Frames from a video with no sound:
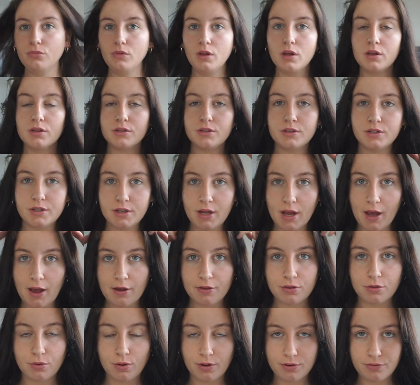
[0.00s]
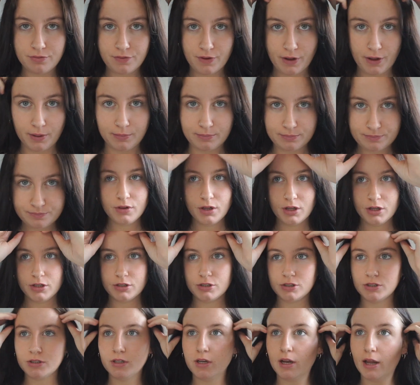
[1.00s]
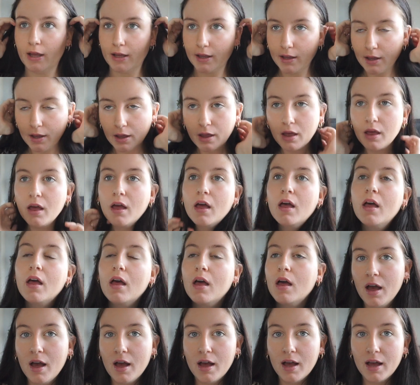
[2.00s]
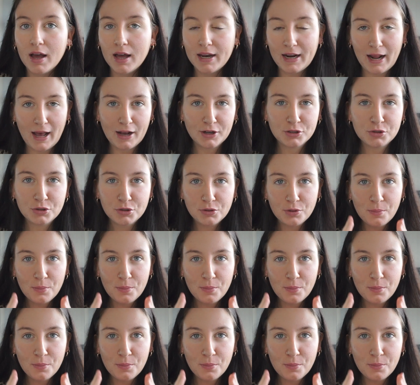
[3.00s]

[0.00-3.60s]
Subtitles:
Today I thought I'd film like an actual